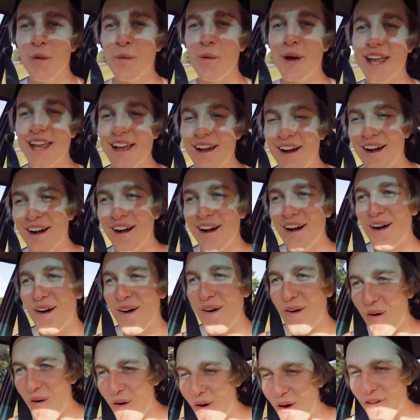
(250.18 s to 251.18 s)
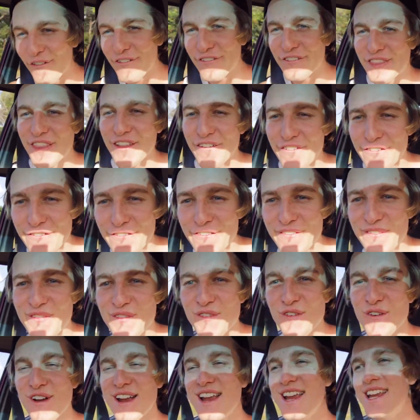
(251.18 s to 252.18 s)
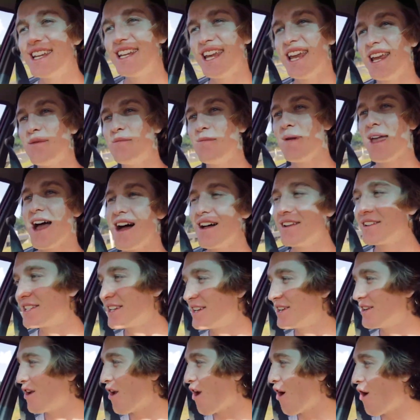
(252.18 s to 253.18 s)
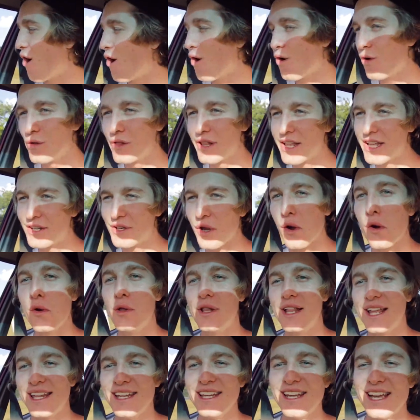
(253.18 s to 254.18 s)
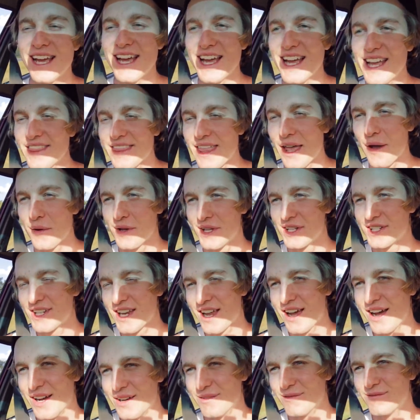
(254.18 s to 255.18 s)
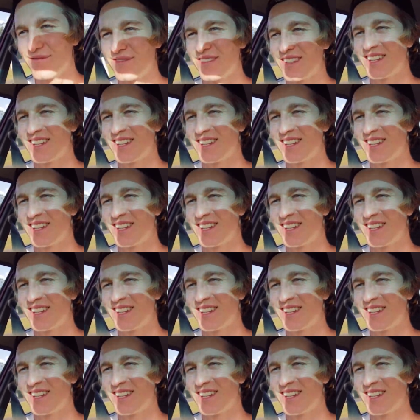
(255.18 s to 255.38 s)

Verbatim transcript: We are off the freaking mountain, holy dooly. There was a